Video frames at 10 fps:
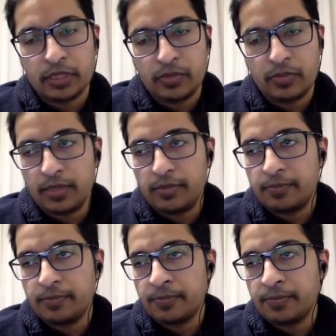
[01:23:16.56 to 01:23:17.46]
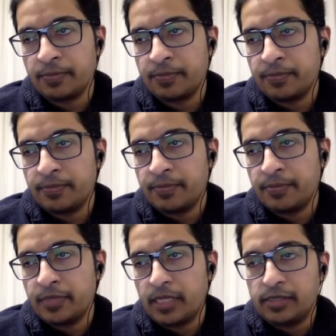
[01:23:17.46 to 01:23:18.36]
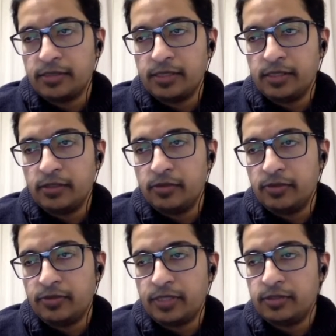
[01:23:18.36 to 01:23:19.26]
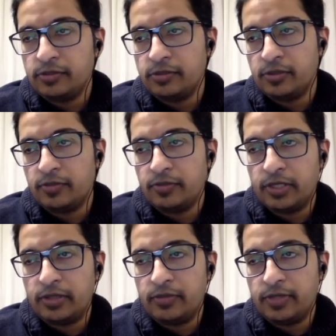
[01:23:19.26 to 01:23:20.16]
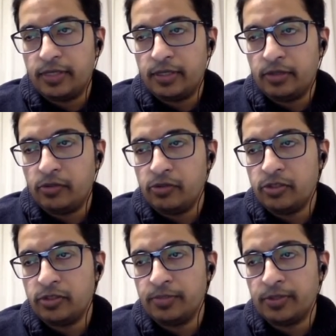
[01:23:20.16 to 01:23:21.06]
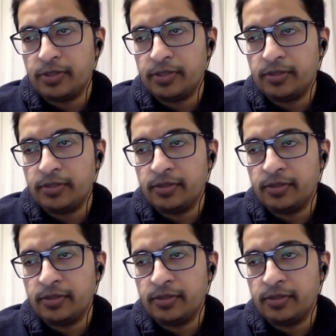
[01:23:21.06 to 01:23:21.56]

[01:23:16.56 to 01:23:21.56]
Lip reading: Right. I think you have understood a very, very crucial point,